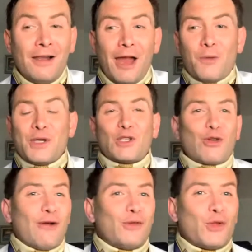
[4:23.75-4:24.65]
And we
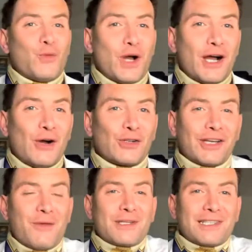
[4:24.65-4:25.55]
traveled the world, and
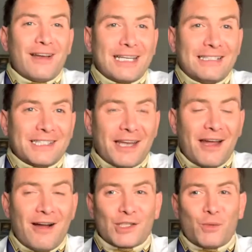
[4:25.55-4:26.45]
I was lucky to
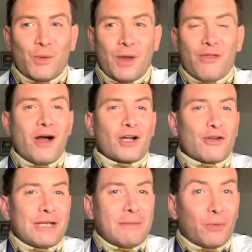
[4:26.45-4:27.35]
dance with
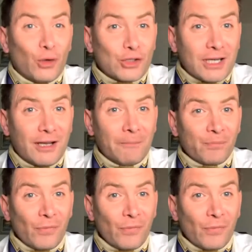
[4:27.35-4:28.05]
Marguerite Porter,